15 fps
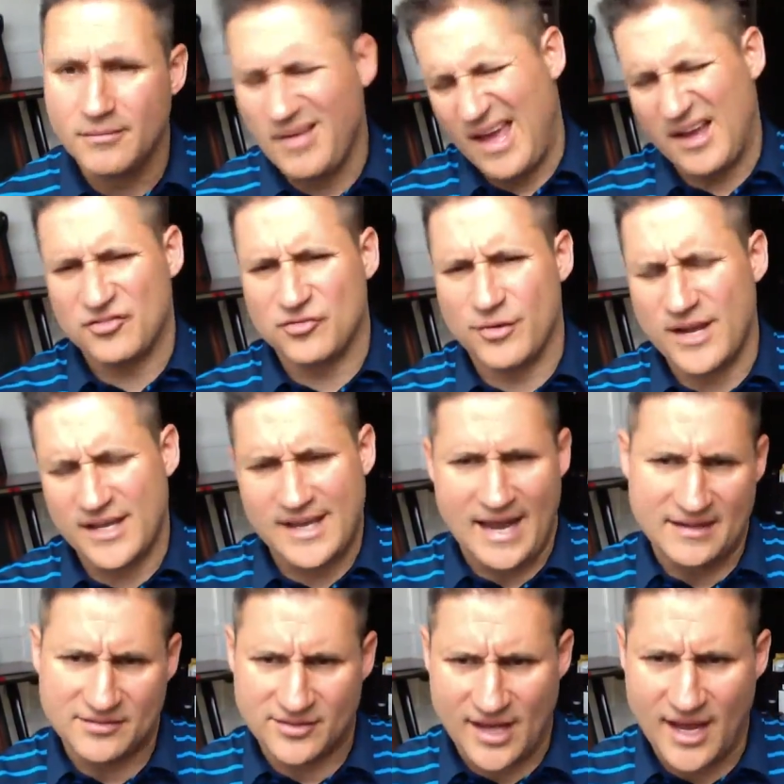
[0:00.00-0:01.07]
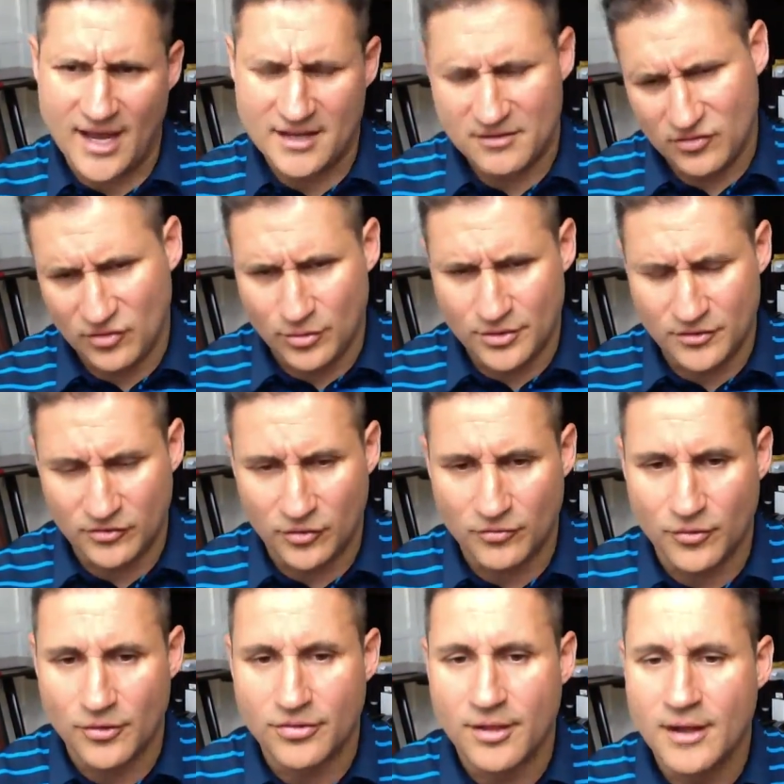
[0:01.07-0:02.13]
X-ray, CAT scan, so on and so
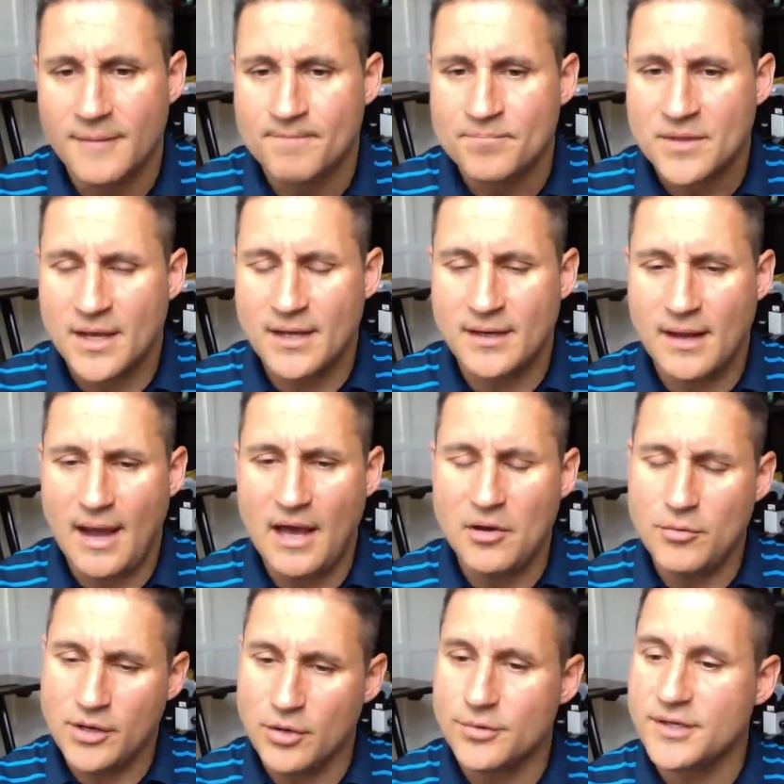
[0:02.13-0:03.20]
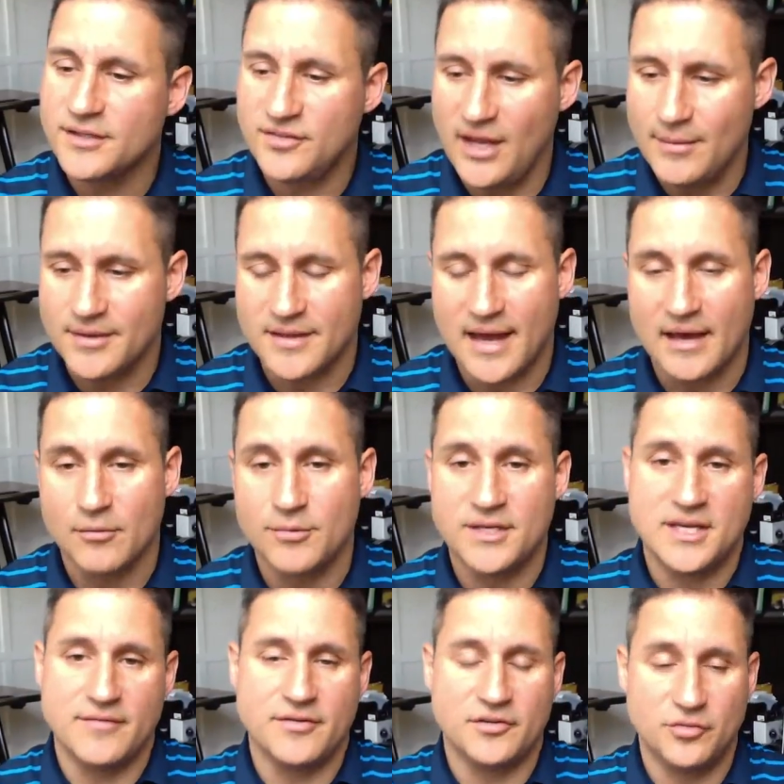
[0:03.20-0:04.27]
forth. And how do we go and examine that? We
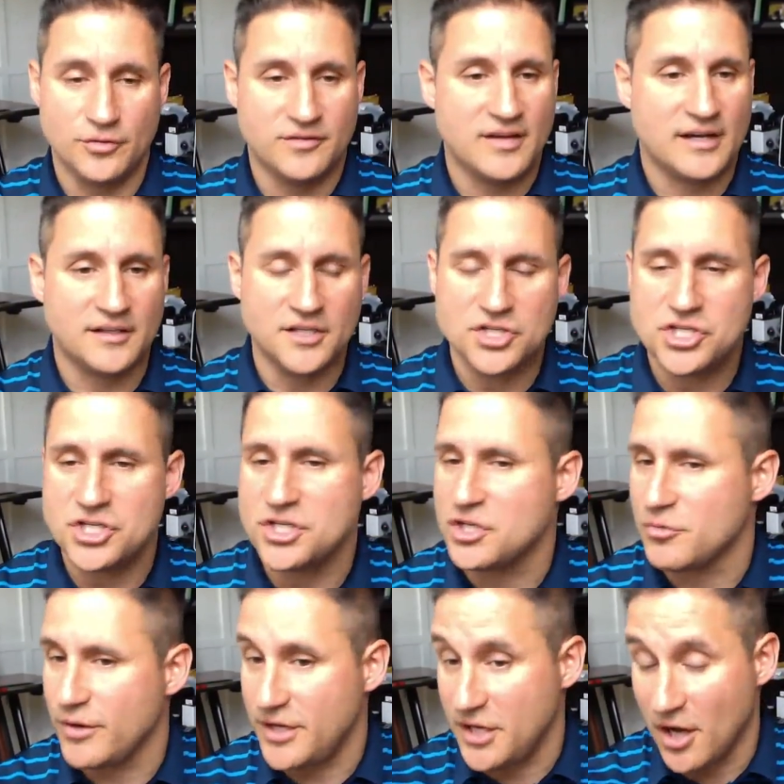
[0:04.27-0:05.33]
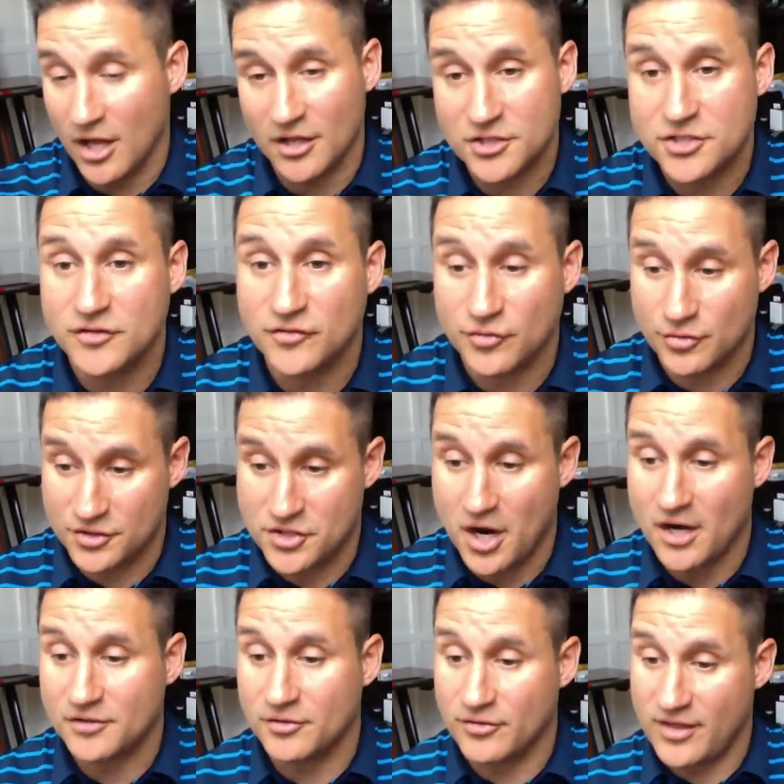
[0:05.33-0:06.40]
give it to a technician, a radiologist, or a
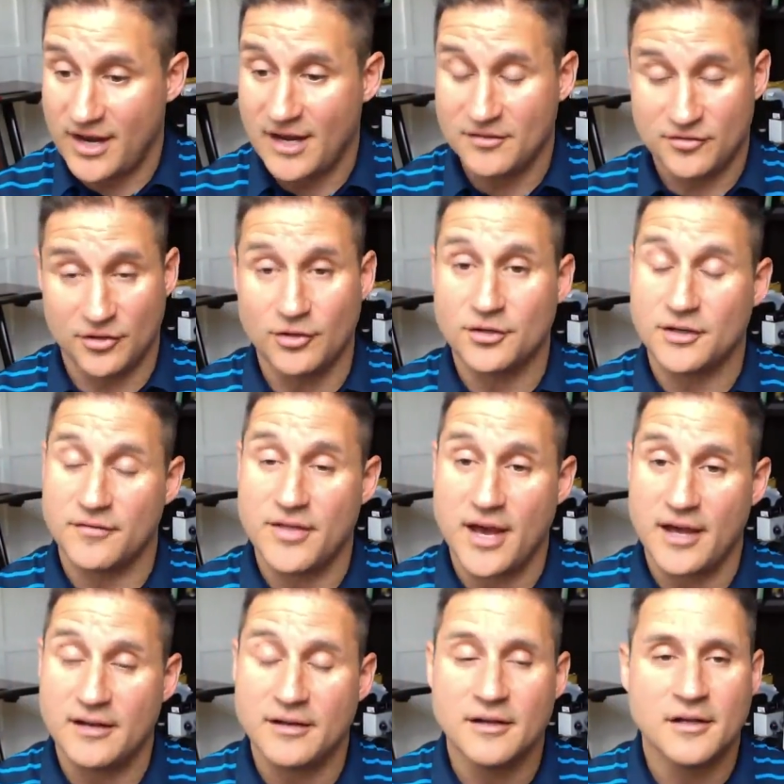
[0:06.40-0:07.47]
doctor that has to look at that.